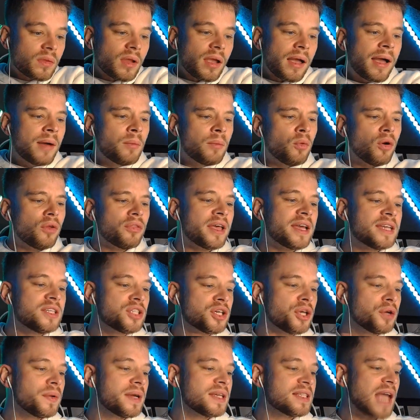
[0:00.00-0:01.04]
And what they
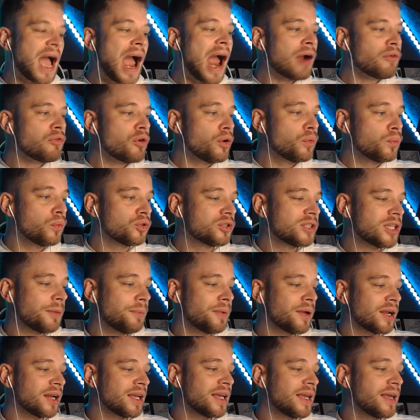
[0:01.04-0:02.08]
do is Arrow will
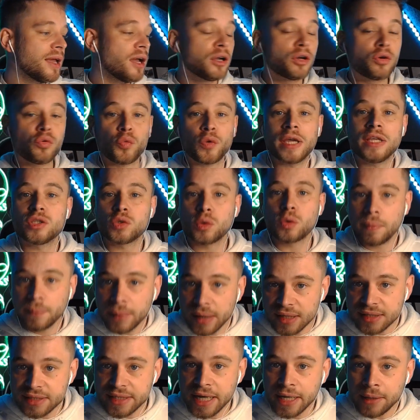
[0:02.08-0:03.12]
typically agree to a
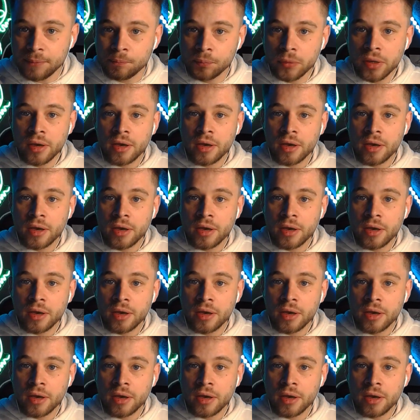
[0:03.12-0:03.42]
meeting,